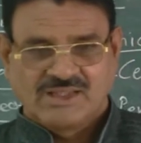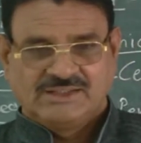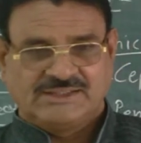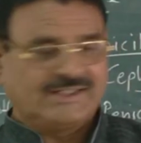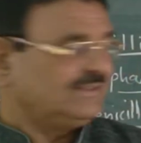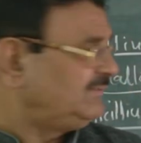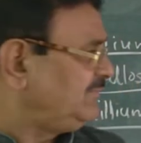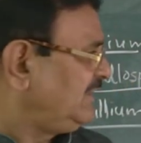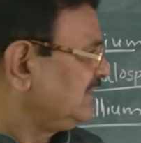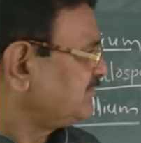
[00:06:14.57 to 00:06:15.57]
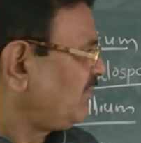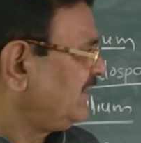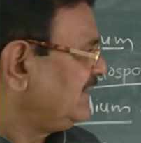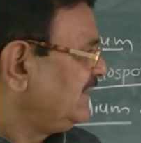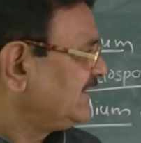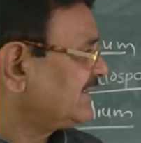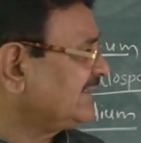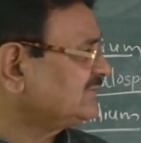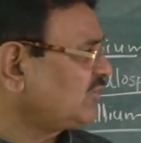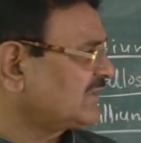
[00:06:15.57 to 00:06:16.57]
Then next point,
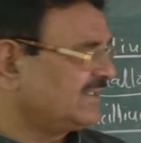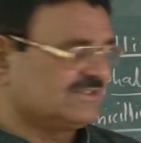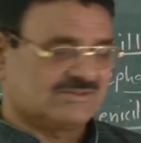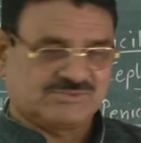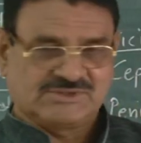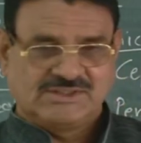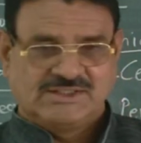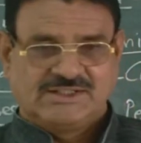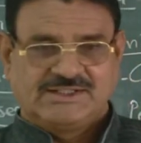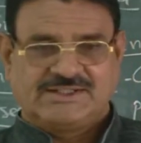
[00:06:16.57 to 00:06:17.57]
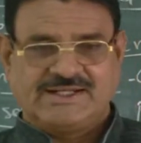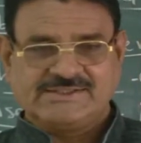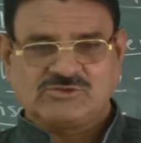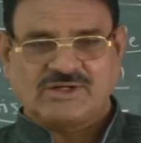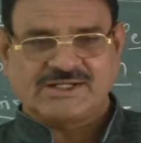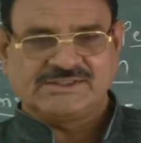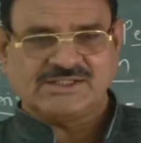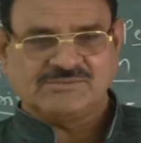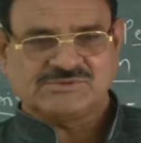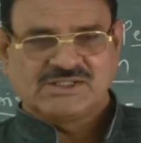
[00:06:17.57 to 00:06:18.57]
test organisms. Test
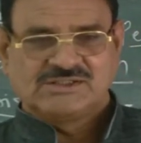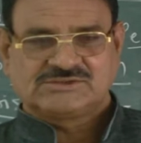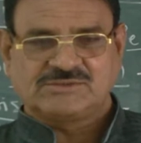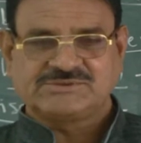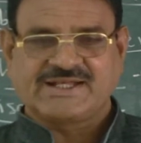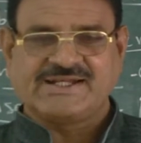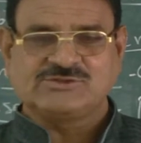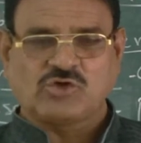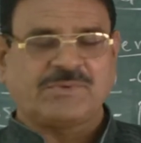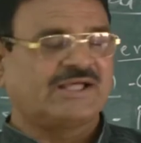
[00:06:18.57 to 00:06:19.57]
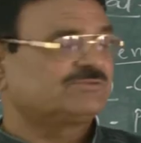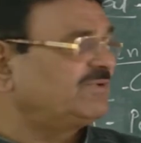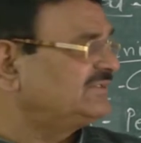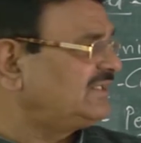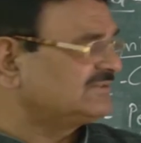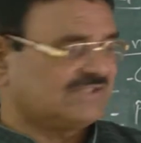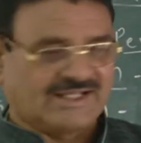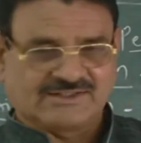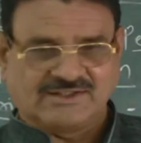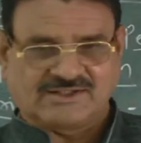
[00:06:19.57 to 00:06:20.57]
organisms, some strains of Aspergillus
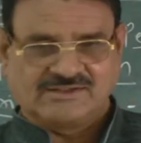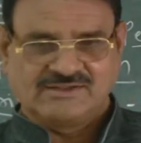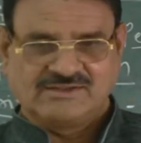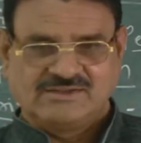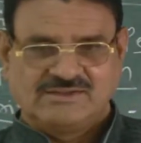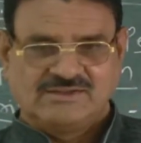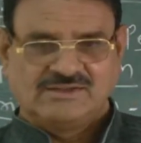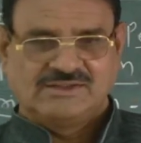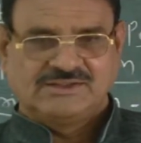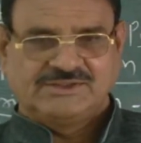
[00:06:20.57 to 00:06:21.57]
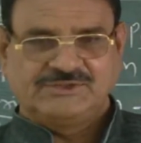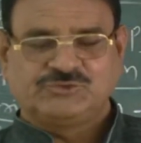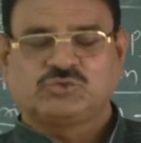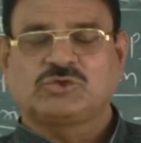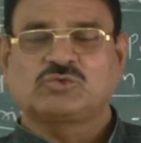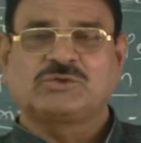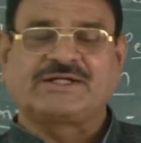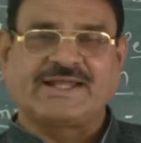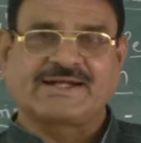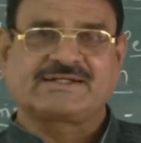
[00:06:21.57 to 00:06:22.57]
niger is used to
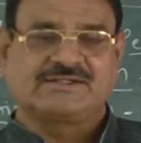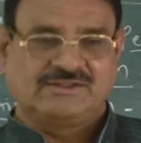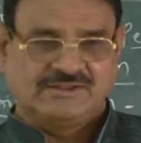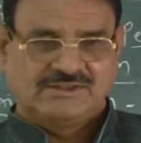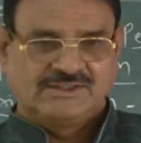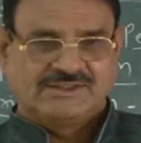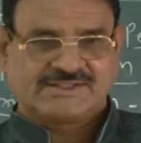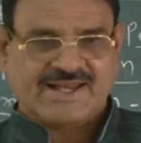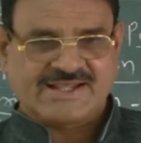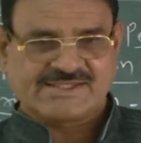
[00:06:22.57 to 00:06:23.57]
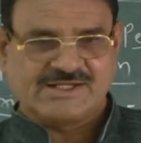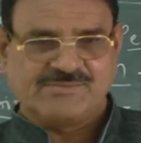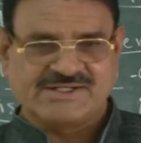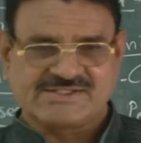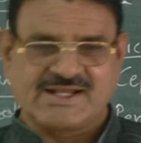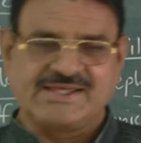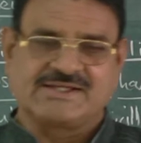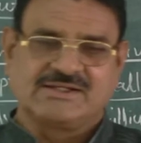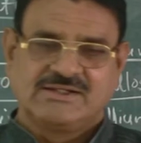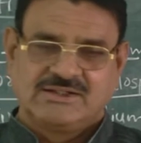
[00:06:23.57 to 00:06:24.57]
detect trace elements like
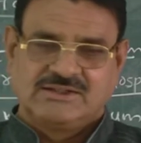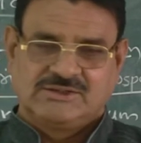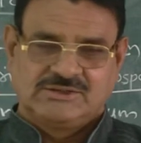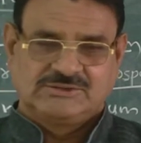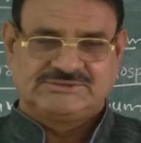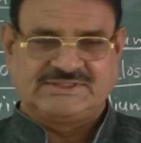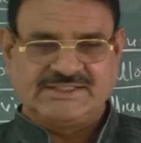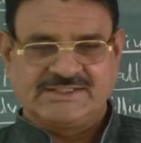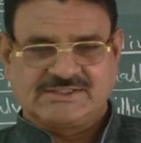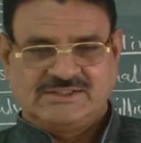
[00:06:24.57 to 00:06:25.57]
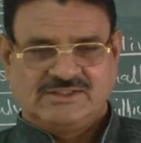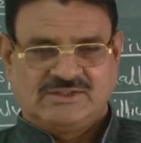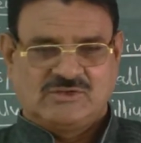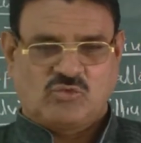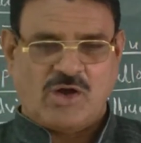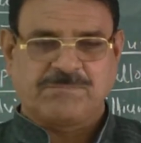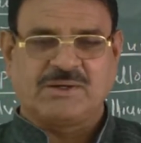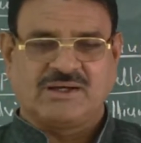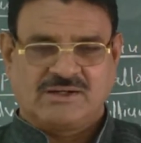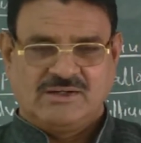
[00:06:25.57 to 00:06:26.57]
zinc,
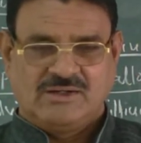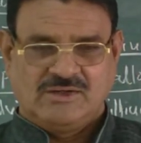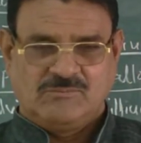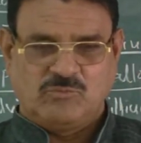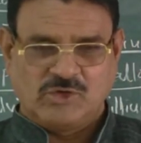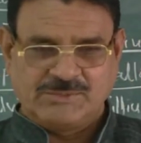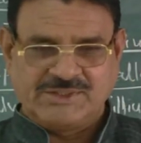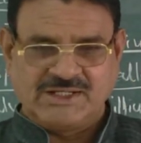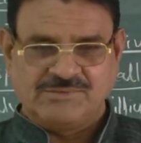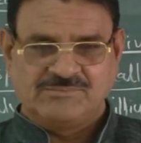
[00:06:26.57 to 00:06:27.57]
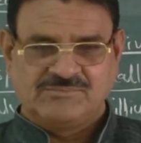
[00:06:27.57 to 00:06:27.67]
copper, molybdenum,